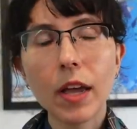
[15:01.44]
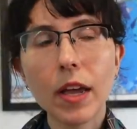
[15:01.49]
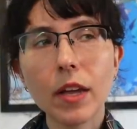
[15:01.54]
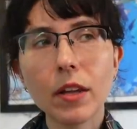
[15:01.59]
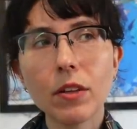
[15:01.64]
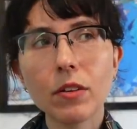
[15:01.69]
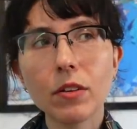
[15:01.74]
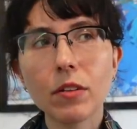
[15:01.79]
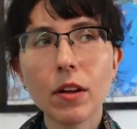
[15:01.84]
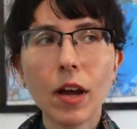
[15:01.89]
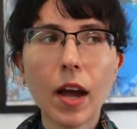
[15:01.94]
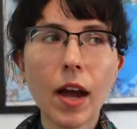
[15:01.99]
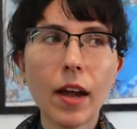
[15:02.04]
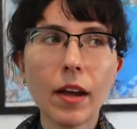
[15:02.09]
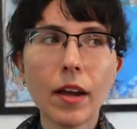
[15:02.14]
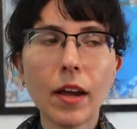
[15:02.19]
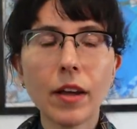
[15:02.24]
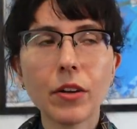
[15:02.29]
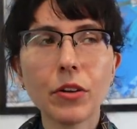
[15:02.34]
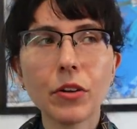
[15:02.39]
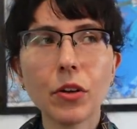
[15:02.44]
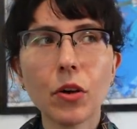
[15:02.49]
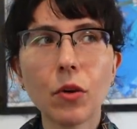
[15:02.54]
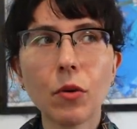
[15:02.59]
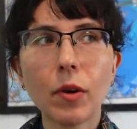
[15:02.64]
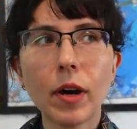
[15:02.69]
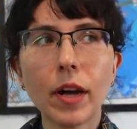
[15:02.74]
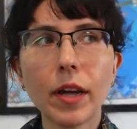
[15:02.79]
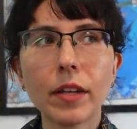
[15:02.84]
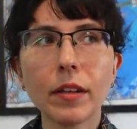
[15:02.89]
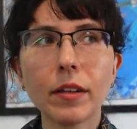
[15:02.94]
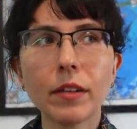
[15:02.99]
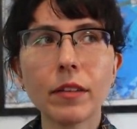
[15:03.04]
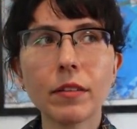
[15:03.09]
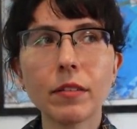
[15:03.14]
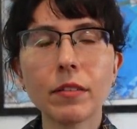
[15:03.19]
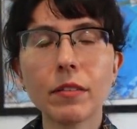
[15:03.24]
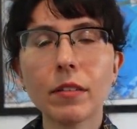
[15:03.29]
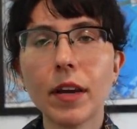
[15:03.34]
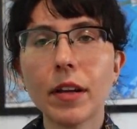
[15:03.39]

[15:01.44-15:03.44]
And I, I don't know, I,